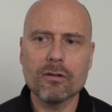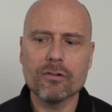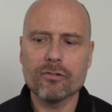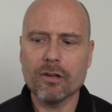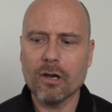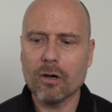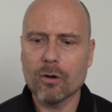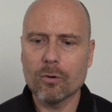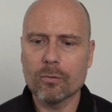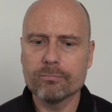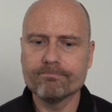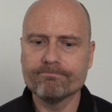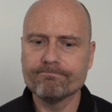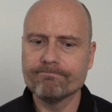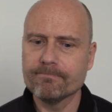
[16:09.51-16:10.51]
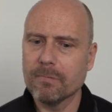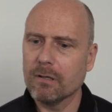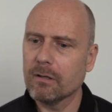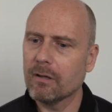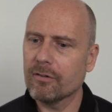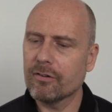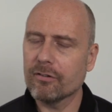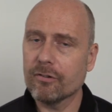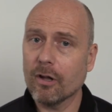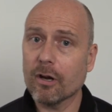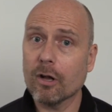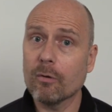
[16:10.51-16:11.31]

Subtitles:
So this is not